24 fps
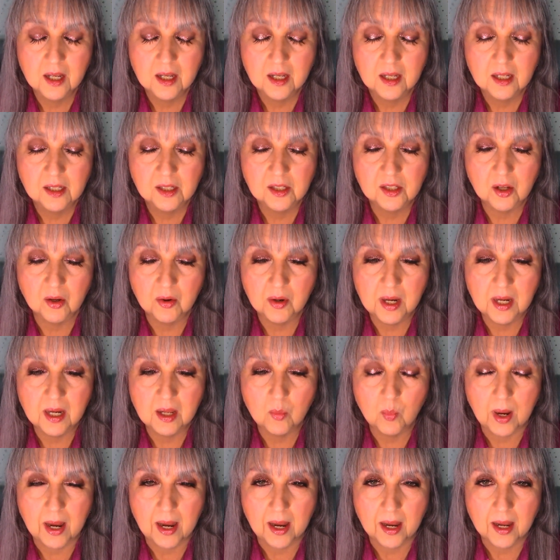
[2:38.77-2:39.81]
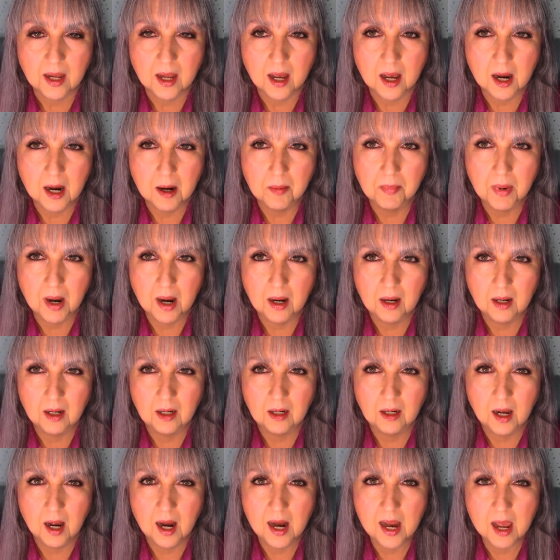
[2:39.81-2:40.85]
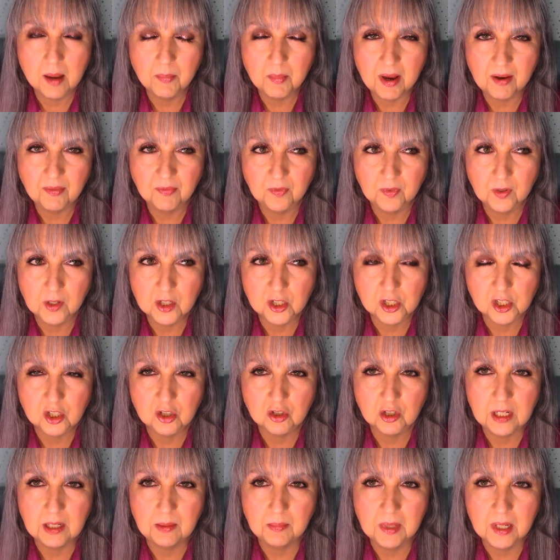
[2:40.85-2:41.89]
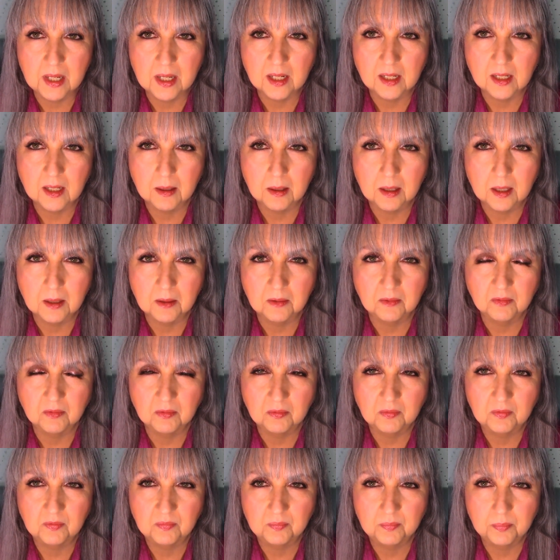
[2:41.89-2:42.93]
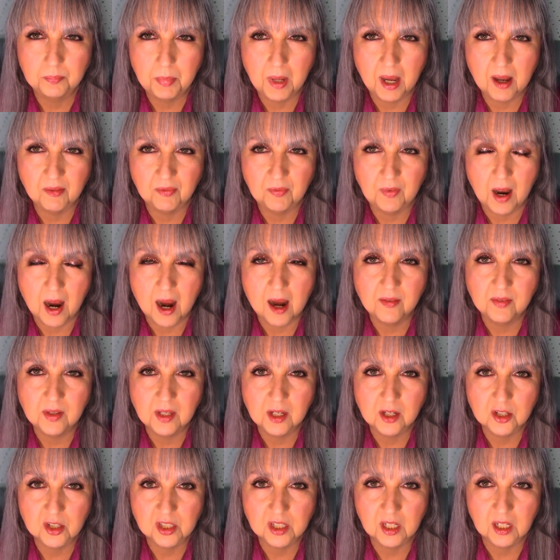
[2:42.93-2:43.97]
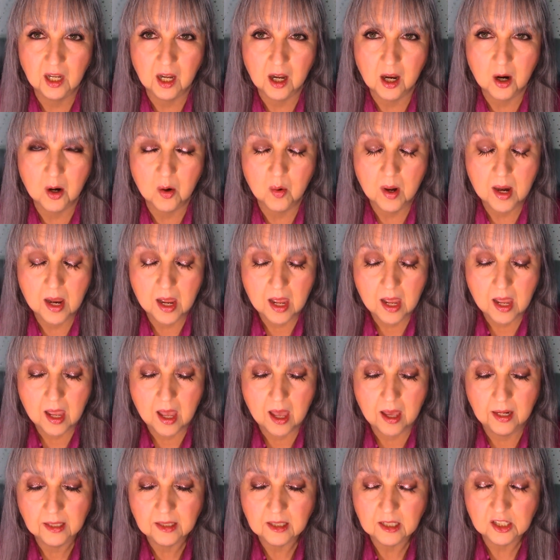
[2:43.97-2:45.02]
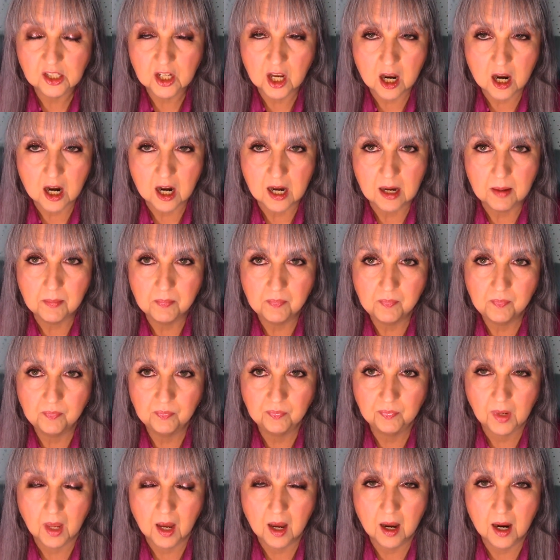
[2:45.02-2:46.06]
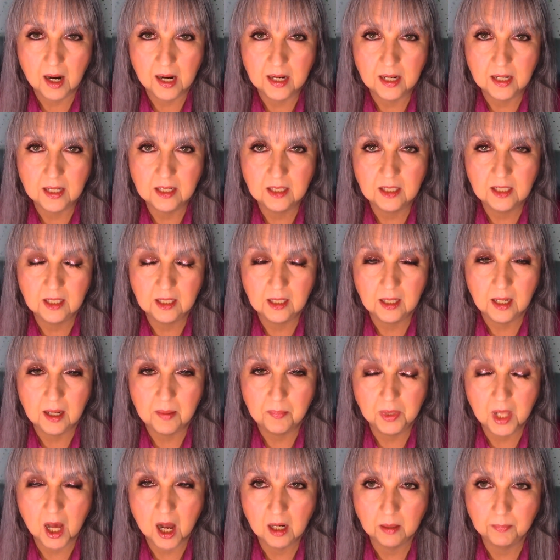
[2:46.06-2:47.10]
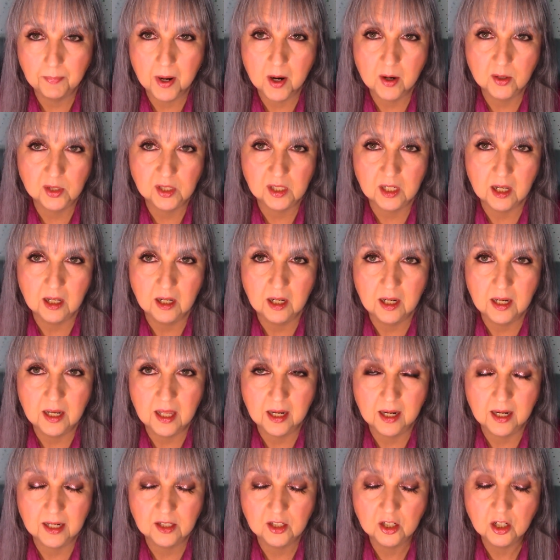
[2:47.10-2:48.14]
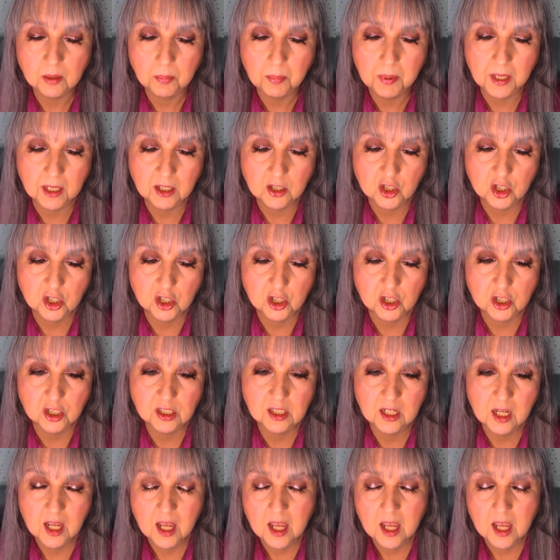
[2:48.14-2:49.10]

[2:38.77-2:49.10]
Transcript: So anyway, I had my first treatment about 5 years ago, and at the time I did a blog post on it, and I took pictures,